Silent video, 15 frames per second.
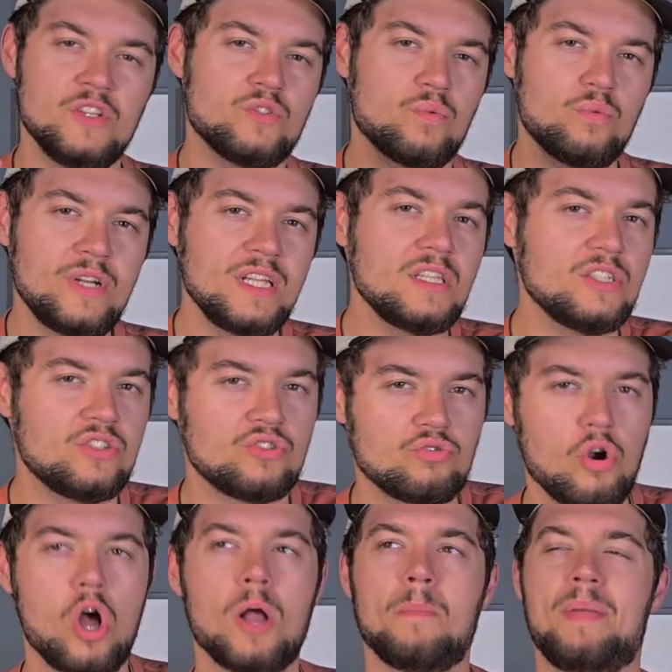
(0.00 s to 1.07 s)
this really
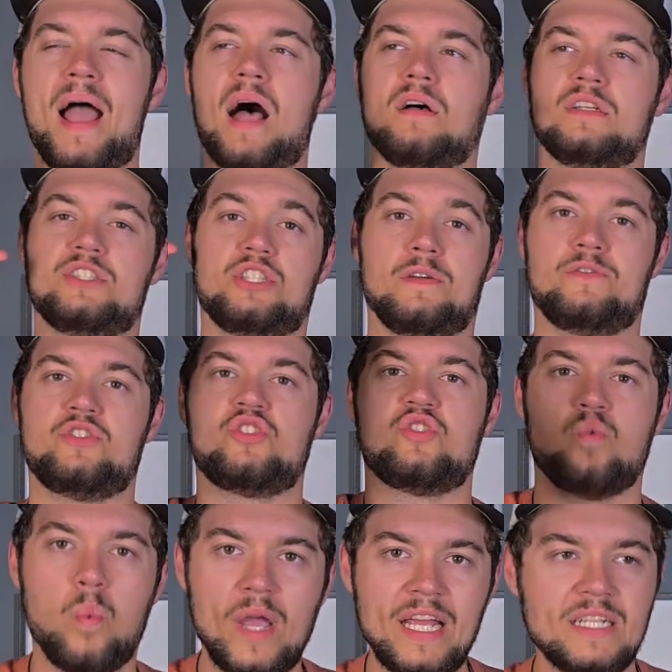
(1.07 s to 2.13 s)
strong balance of
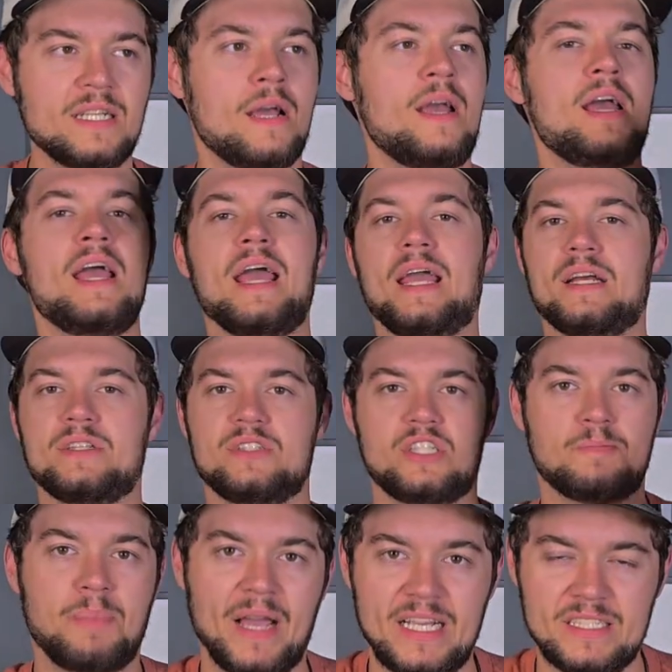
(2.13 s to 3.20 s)
sweet and
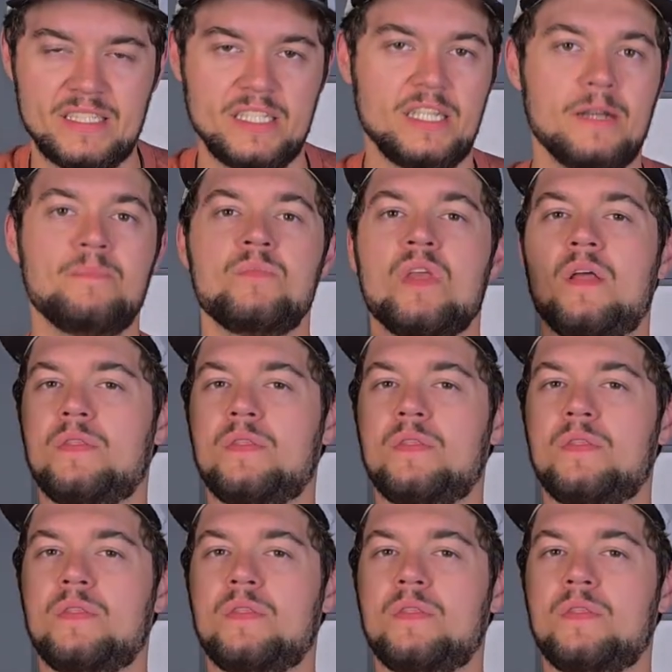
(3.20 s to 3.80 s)
spicy.